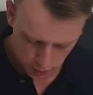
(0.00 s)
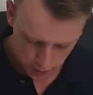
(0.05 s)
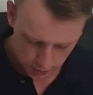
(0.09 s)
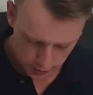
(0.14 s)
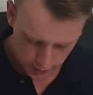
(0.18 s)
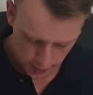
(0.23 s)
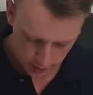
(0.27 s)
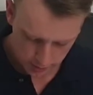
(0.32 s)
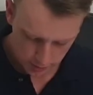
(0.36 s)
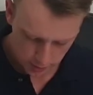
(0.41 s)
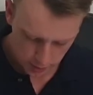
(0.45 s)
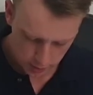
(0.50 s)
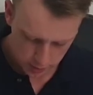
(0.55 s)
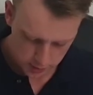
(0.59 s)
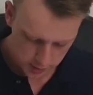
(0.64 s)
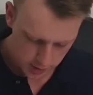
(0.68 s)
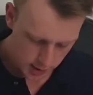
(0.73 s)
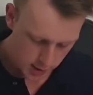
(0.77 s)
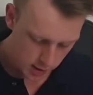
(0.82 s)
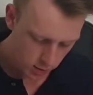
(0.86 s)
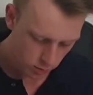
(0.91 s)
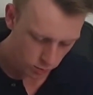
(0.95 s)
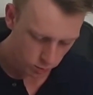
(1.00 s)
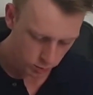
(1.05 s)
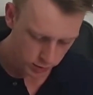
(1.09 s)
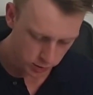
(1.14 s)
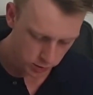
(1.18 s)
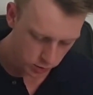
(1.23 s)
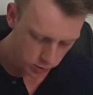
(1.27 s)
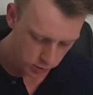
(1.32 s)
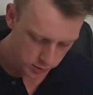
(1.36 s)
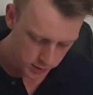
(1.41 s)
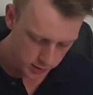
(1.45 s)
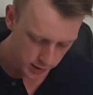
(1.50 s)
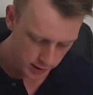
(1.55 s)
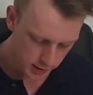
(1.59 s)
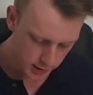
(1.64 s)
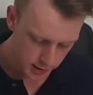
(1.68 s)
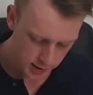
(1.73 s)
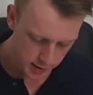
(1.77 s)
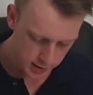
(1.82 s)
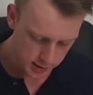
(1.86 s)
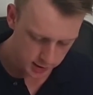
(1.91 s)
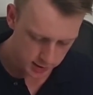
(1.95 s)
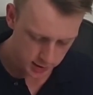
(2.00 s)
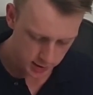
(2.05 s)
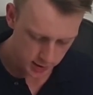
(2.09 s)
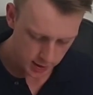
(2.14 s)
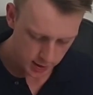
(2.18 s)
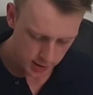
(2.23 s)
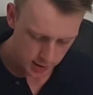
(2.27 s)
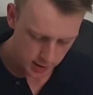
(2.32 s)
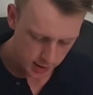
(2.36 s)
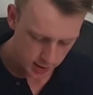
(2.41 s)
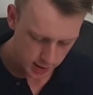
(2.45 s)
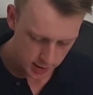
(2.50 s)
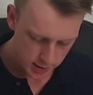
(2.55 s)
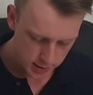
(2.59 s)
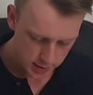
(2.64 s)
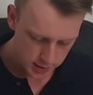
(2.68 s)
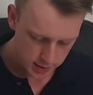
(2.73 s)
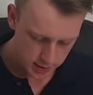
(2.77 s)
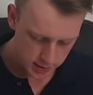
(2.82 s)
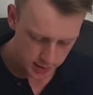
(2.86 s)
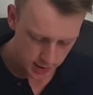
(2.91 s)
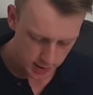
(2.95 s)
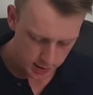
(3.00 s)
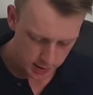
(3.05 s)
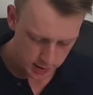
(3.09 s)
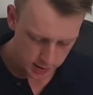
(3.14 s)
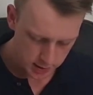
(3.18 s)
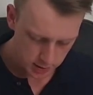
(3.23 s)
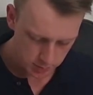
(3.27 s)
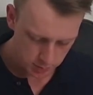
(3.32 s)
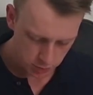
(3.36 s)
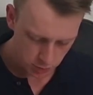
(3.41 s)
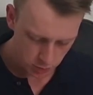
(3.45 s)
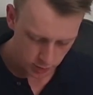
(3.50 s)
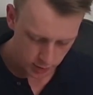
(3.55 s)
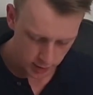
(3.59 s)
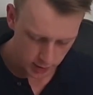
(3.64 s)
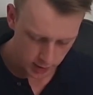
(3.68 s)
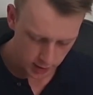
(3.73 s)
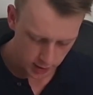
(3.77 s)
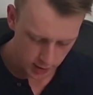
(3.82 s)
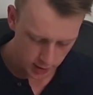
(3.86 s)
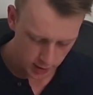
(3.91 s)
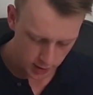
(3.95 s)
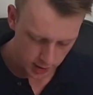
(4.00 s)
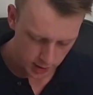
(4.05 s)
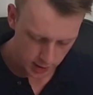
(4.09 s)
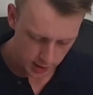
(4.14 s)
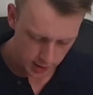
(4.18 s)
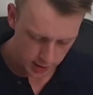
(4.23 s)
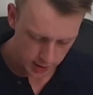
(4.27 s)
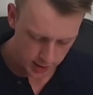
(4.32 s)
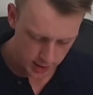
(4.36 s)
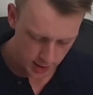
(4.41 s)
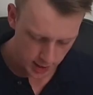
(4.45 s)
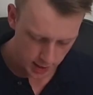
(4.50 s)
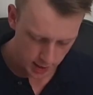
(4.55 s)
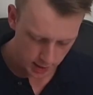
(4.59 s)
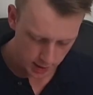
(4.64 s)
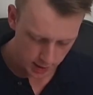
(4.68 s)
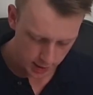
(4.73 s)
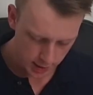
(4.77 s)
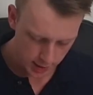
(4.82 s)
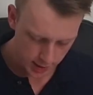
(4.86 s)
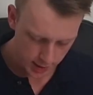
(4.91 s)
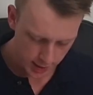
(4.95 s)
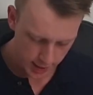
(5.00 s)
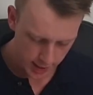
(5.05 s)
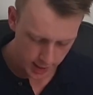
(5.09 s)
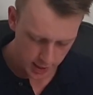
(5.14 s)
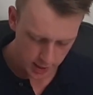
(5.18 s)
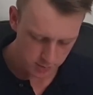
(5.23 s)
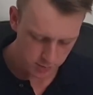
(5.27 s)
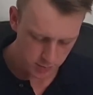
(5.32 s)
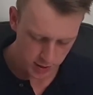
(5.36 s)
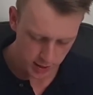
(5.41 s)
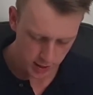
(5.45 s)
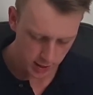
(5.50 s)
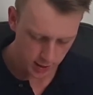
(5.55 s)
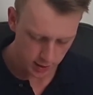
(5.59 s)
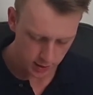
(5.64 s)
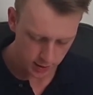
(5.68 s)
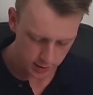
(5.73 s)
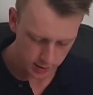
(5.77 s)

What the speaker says: Okay, because we're using this center point here, AB.